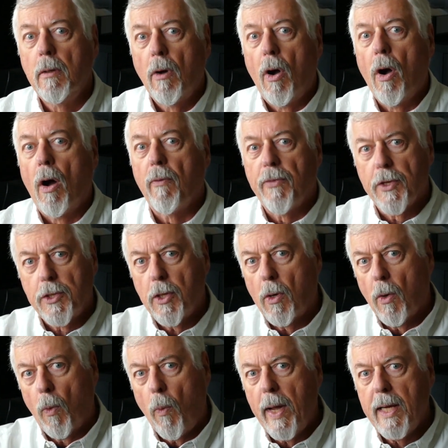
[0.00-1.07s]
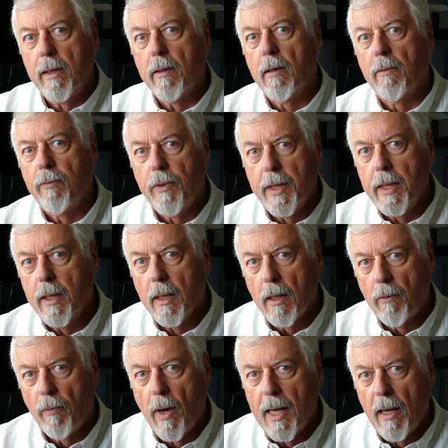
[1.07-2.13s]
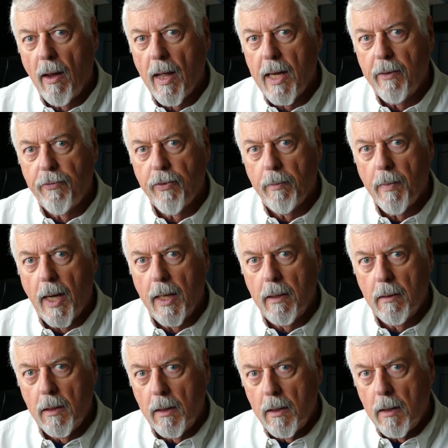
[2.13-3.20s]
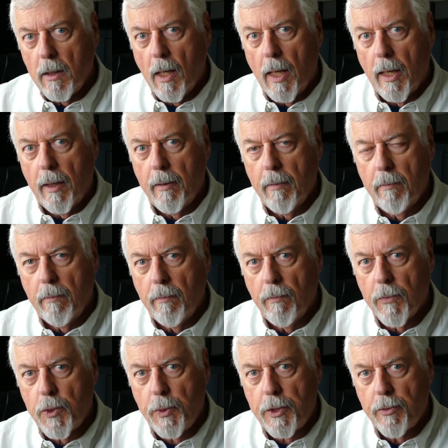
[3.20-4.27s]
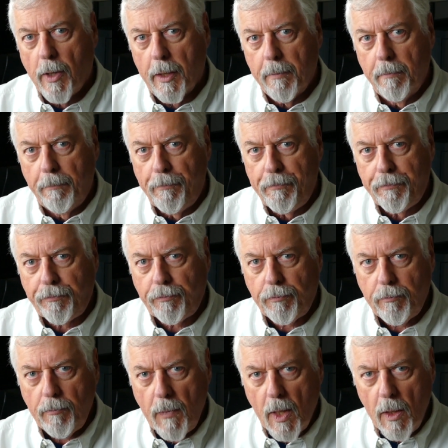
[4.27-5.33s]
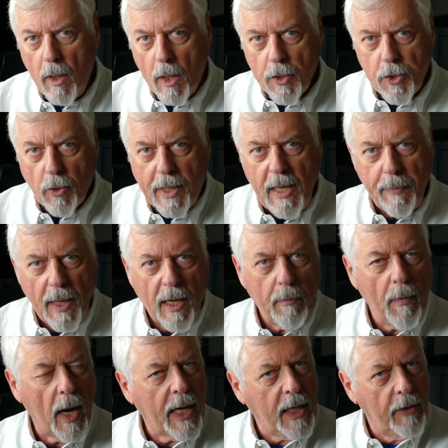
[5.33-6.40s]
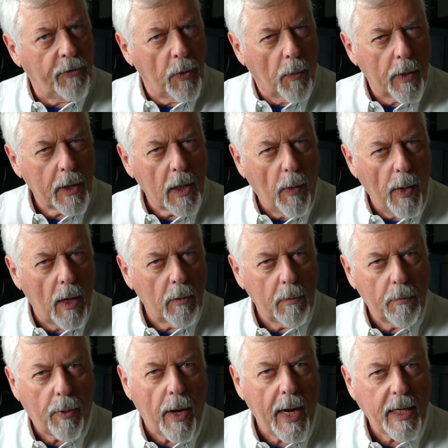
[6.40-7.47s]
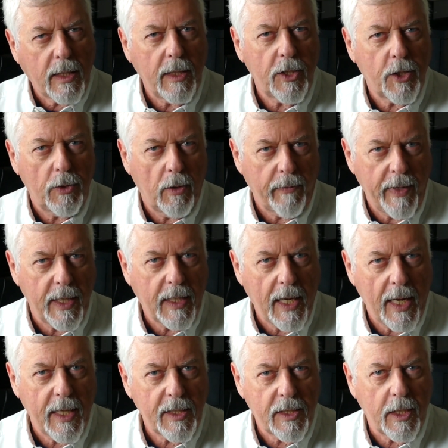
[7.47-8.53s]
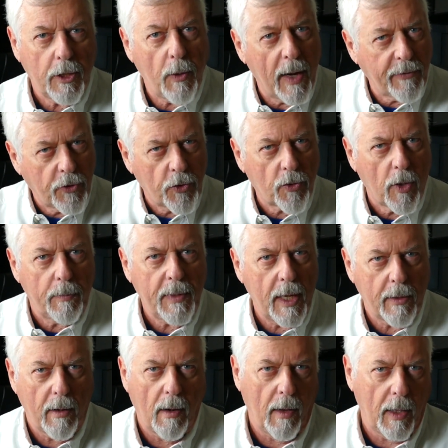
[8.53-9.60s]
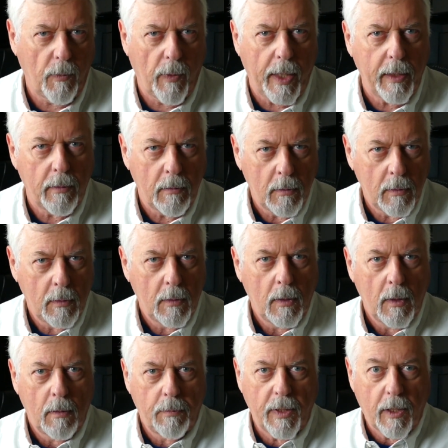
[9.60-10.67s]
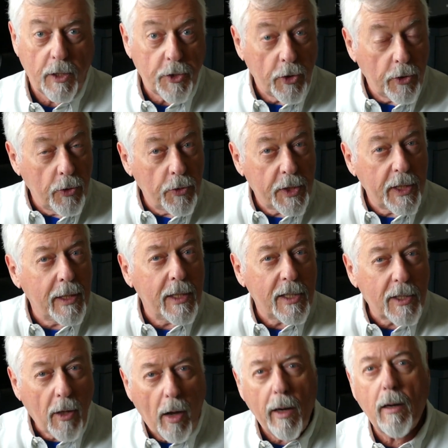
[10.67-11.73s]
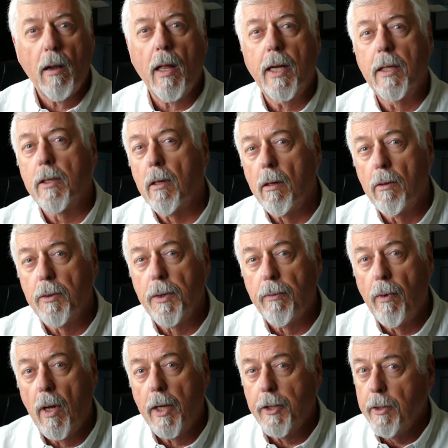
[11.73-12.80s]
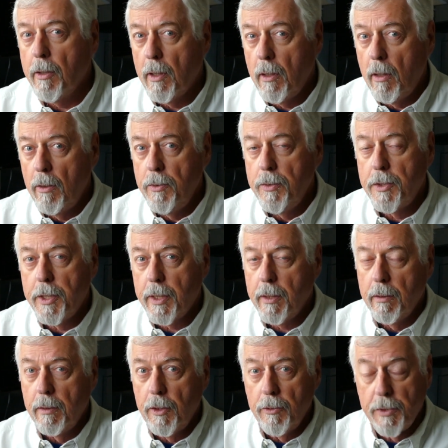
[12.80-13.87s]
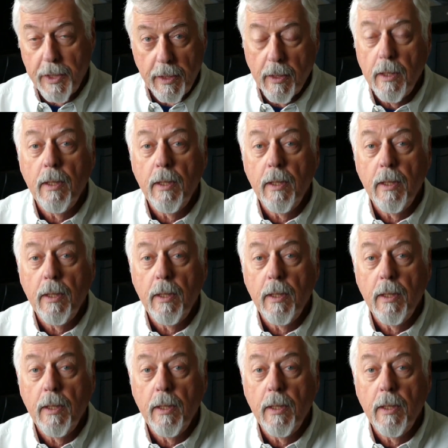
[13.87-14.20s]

of the total weight of the right line for my switch rod. So keep that in mind. If you want to go out and practice your overhead casting, you have to drop down in line weight because you're using the entire line to load the rod. You're not using